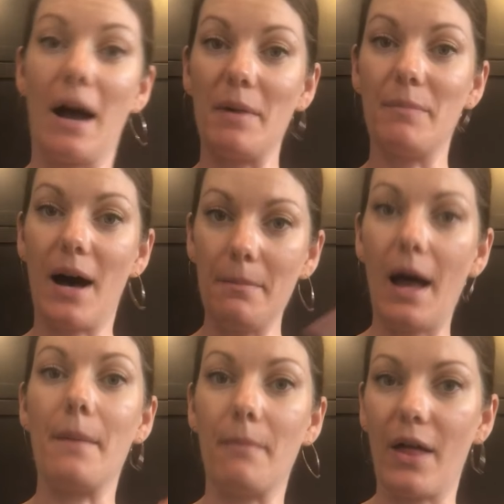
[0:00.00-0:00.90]
I'm a
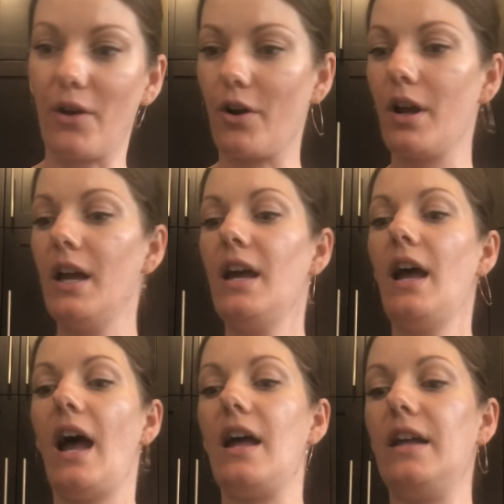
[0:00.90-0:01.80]
mom, a mother.
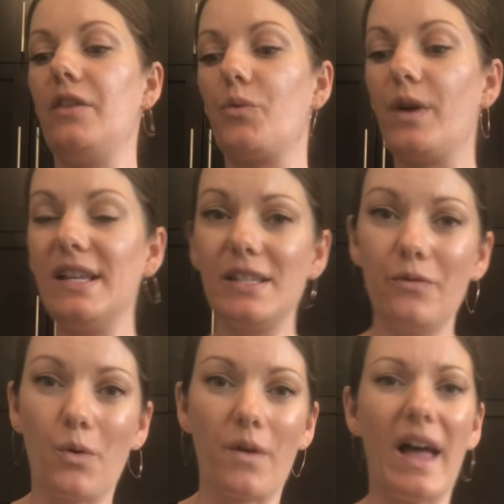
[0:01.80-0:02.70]
And the reason
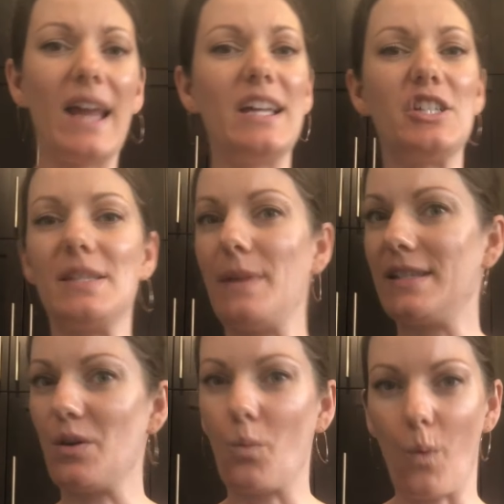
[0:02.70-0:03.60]
for that, it just
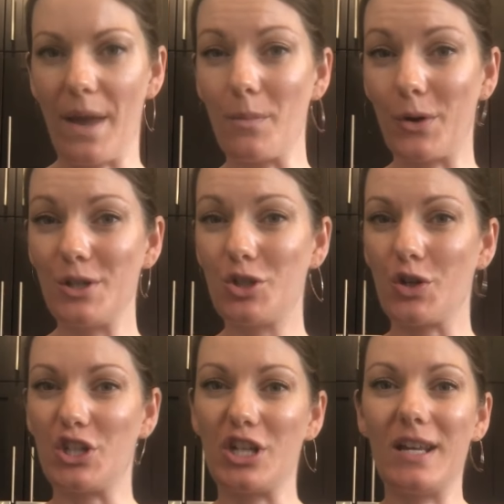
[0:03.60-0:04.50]
makes it way more
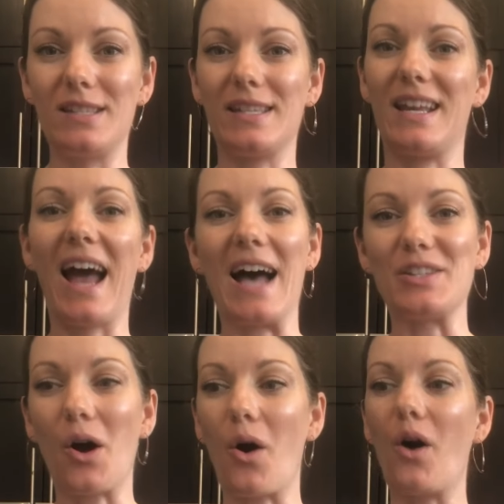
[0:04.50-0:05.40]
nutritious. It
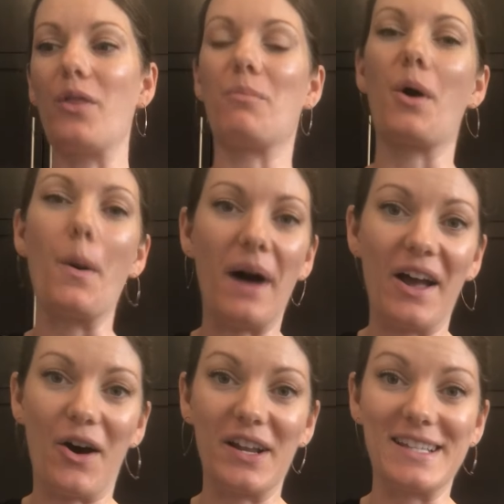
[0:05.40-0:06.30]
has all the
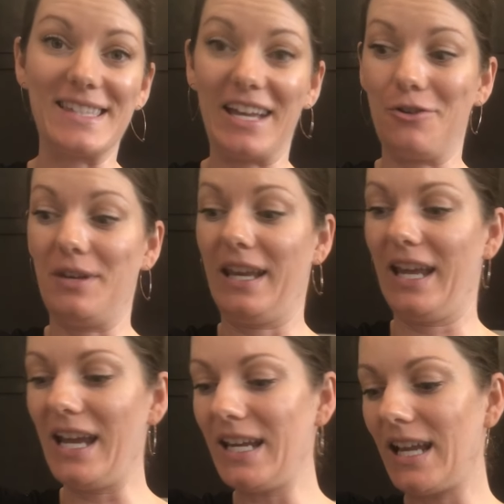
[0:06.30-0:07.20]
probiotics that you
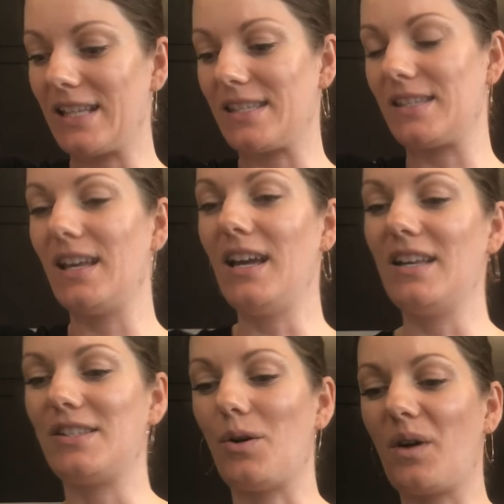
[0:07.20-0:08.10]
need.
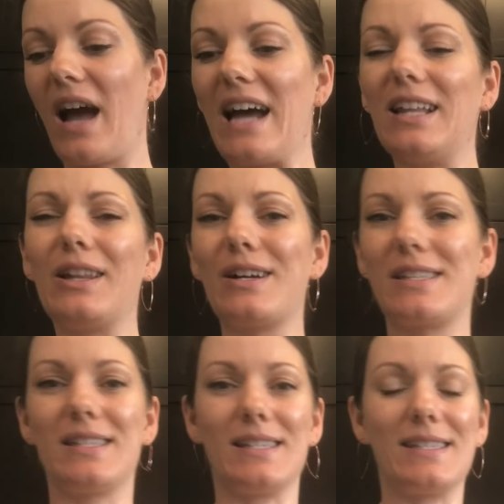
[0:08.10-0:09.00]
So it kind of
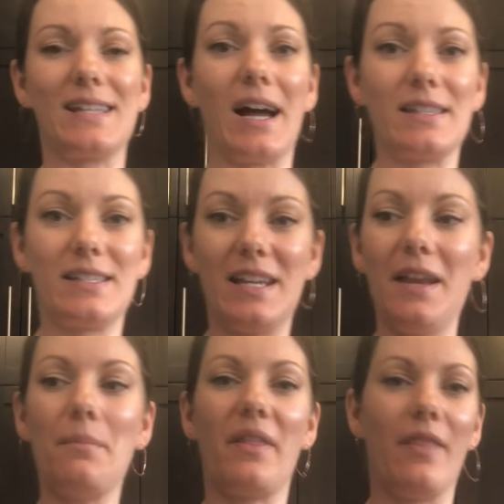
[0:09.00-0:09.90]
looks
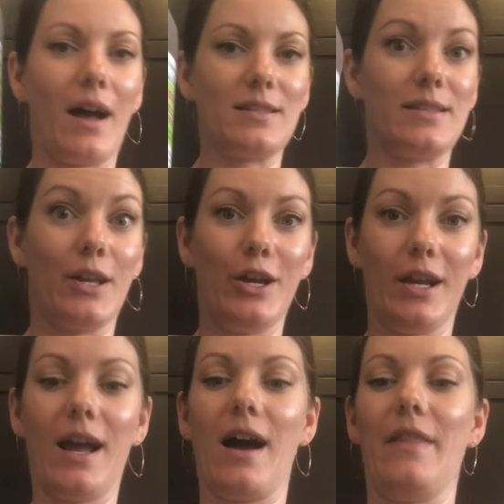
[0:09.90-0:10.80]
disgusting, but that's the
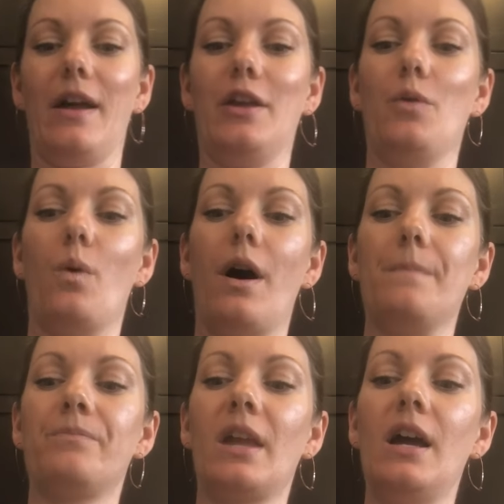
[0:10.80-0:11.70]
good kind that you want.